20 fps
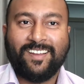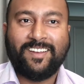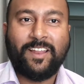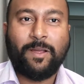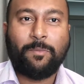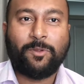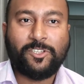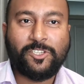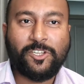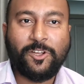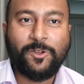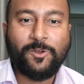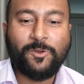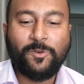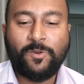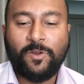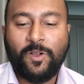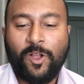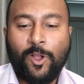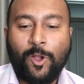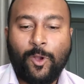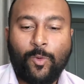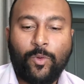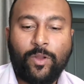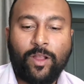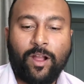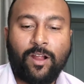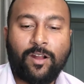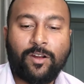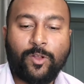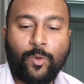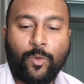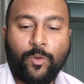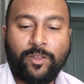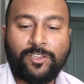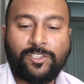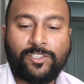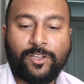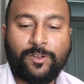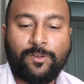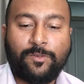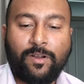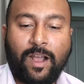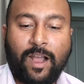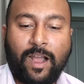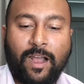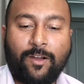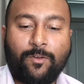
Number two, we are going to